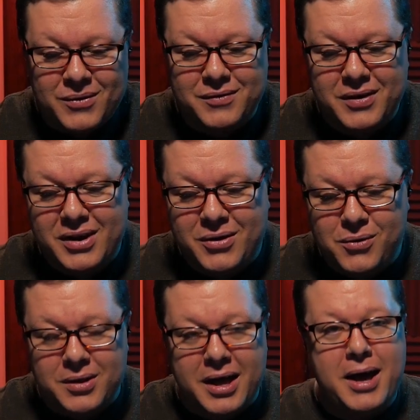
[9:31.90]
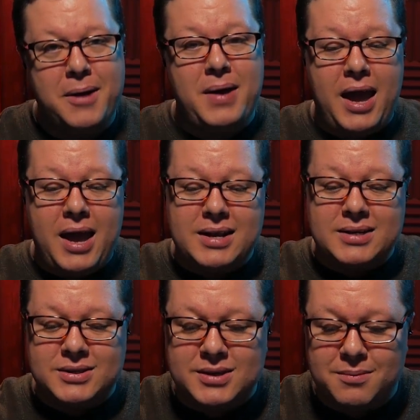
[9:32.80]
Well, very cool.
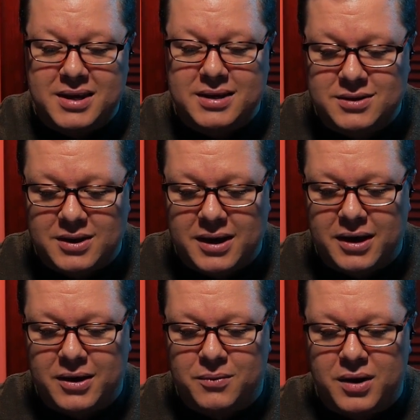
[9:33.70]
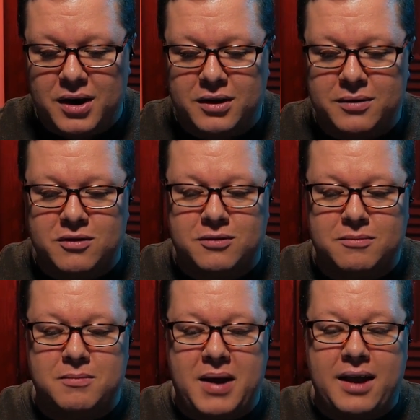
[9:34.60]
And something else, wanted to just
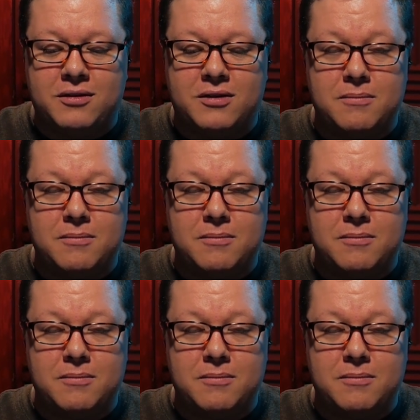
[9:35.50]
ask: